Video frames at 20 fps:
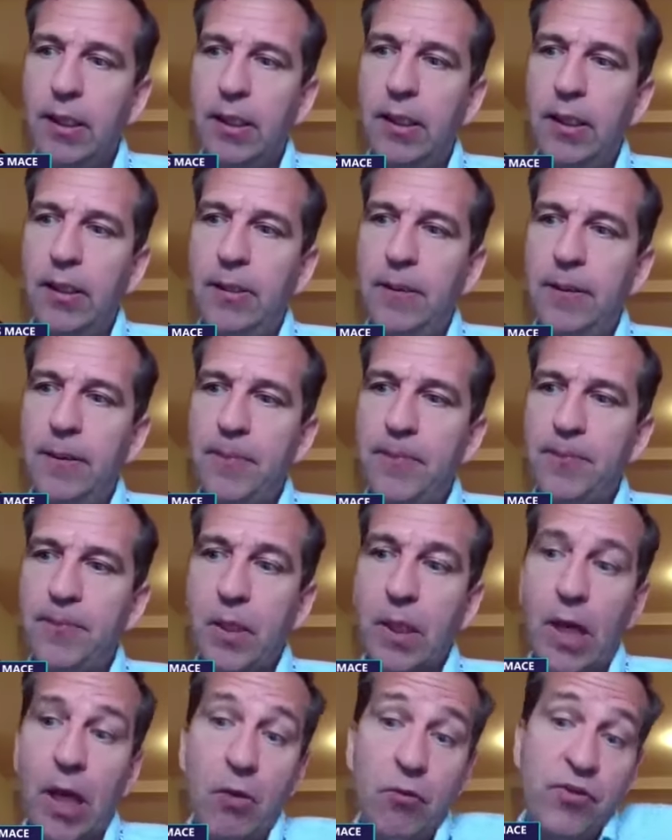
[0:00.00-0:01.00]
Um,
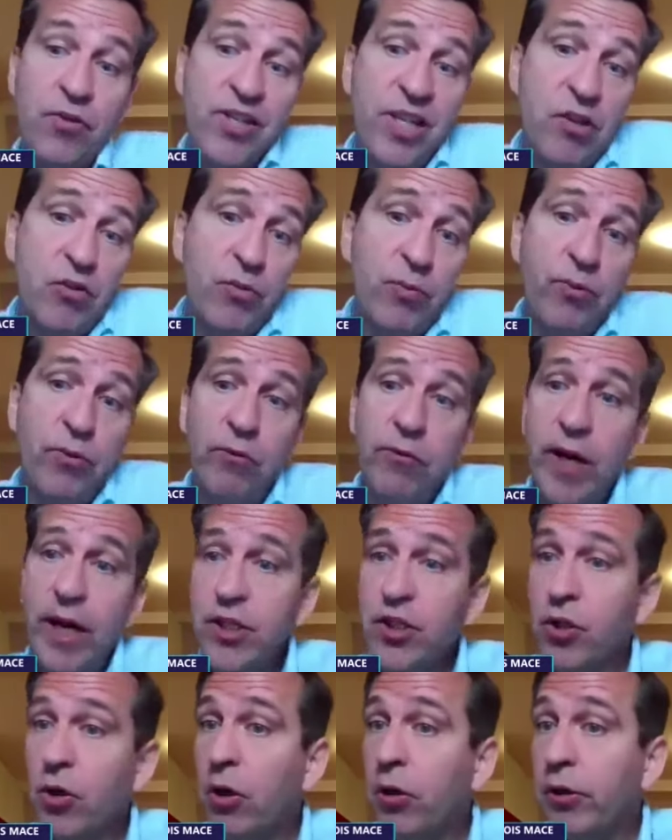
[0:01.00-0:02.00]
I would say to
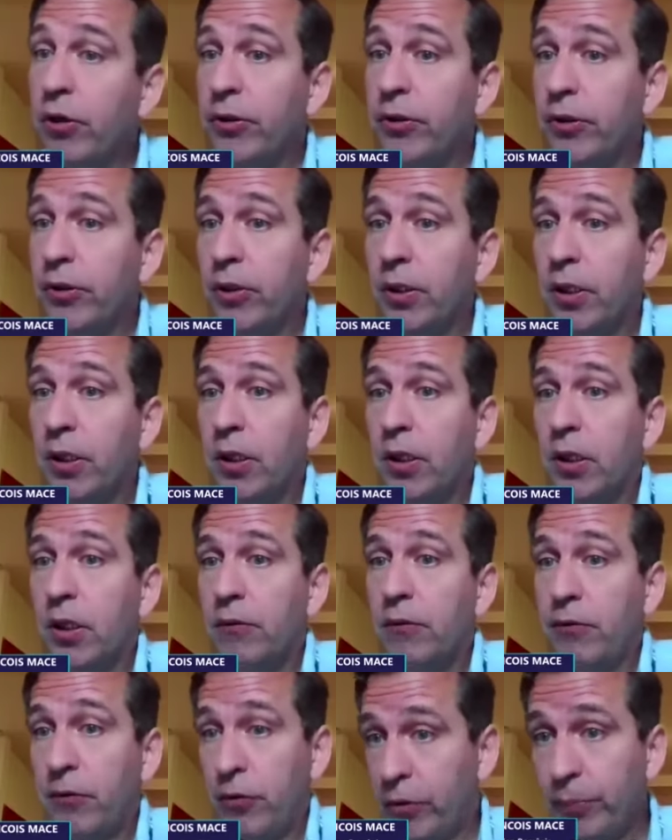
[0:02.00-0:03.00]
provide joy
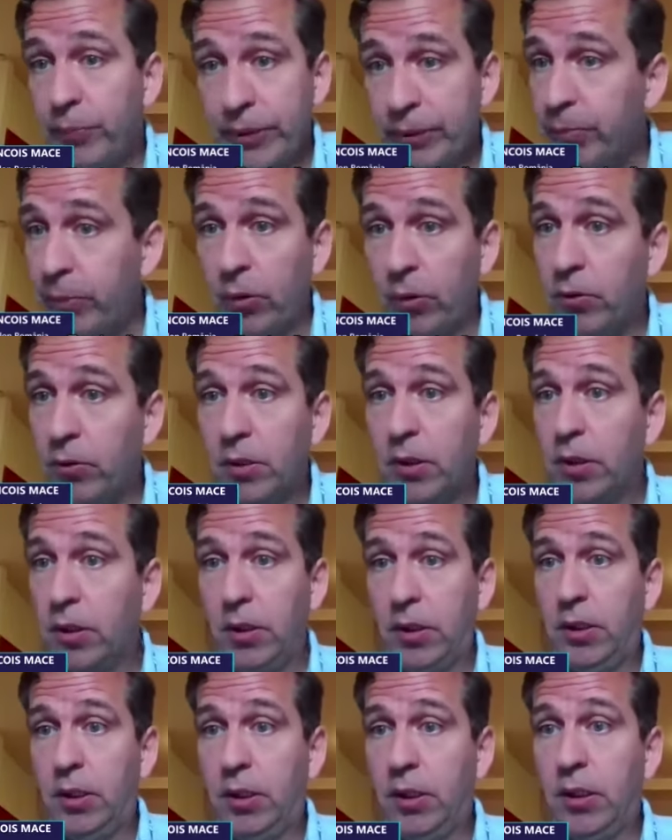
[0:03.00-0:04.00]
for the people
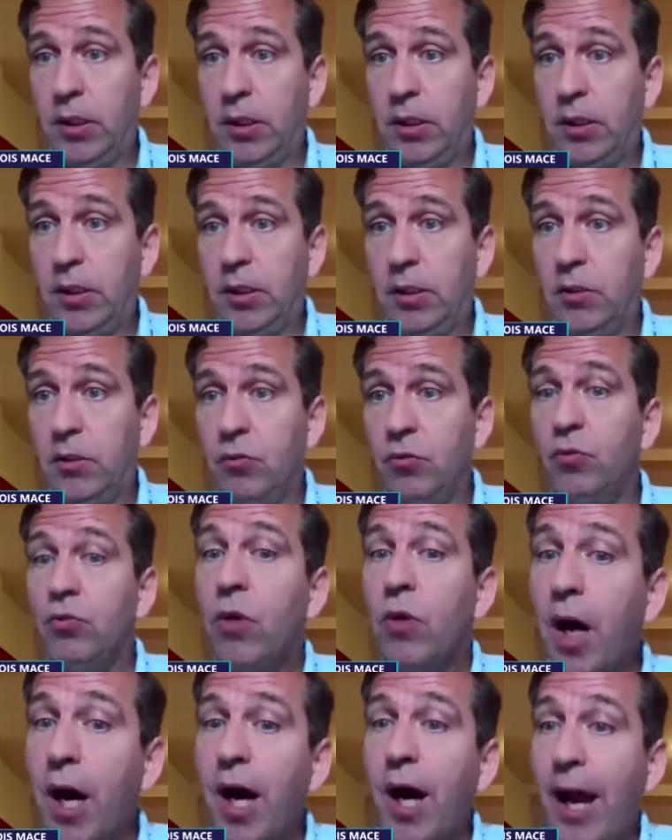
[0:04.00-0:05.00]
uh,
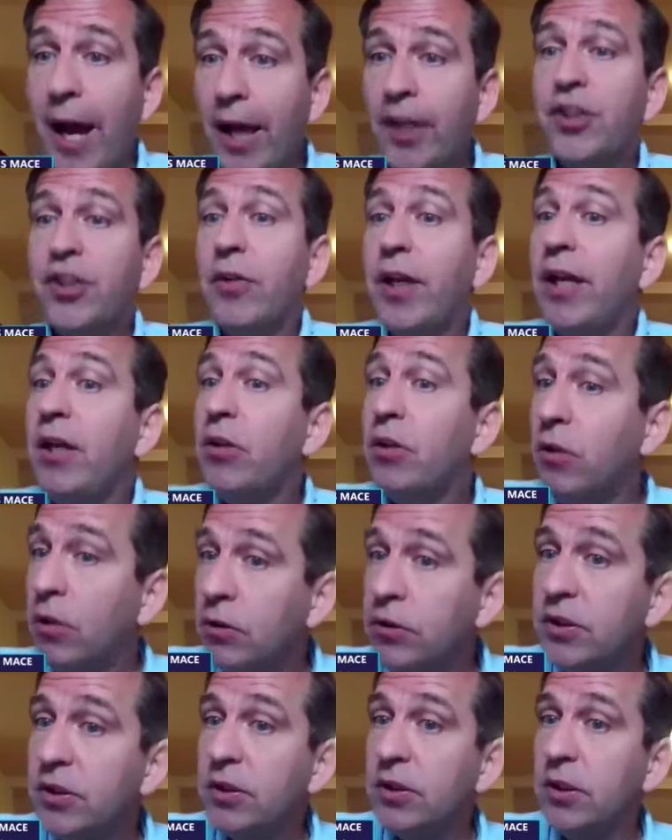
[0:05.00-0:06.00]
who are actually
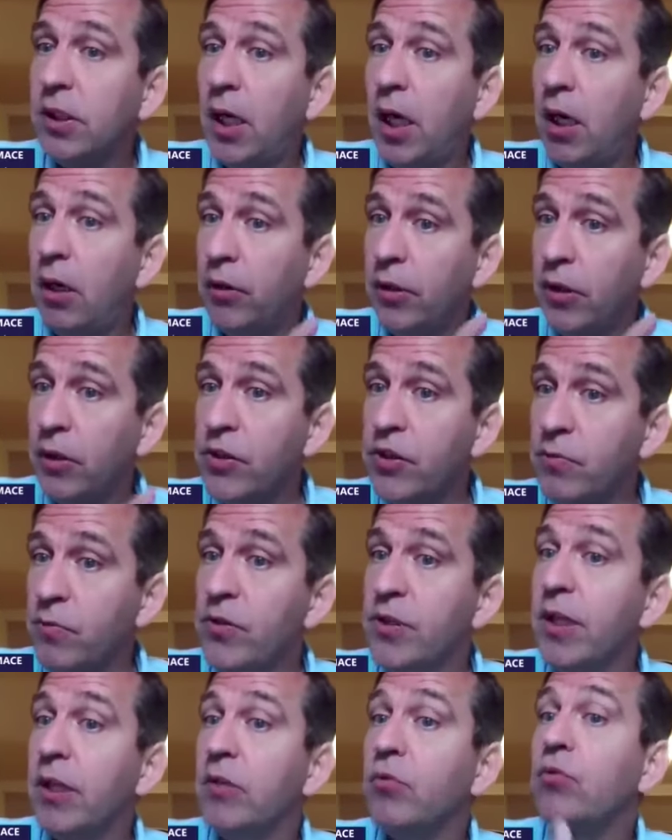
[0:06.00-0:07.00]
not our
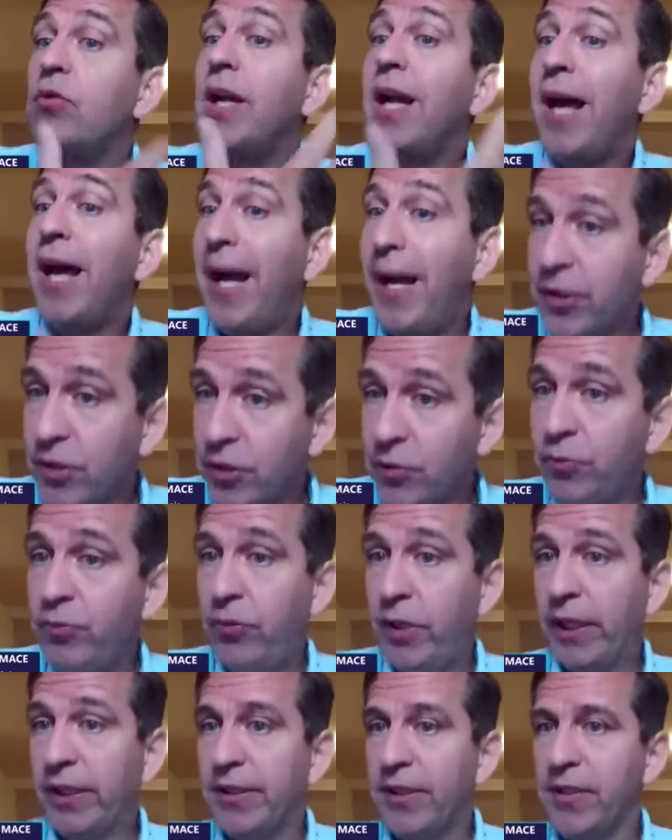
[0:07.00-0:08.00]
customers. They would like to
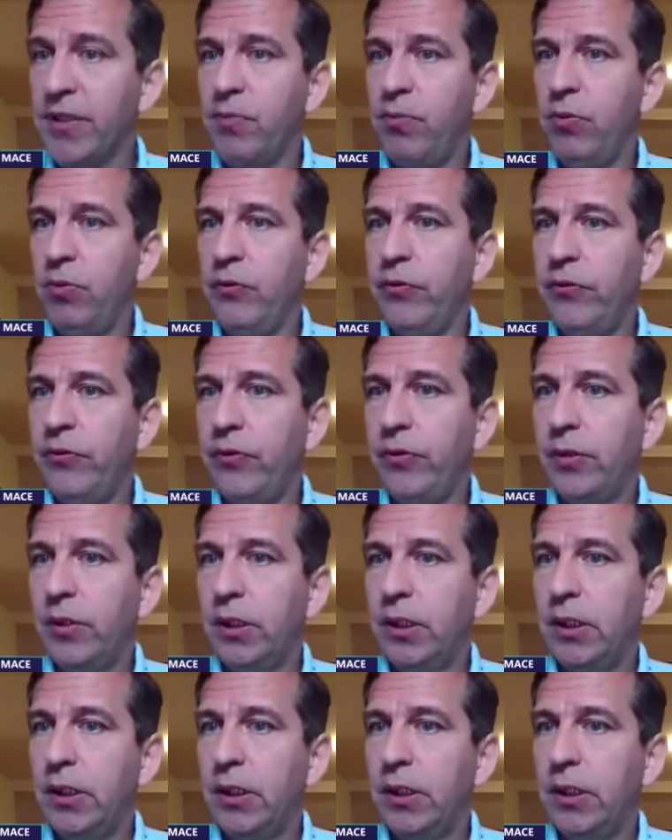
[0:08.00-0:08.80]
practice sports.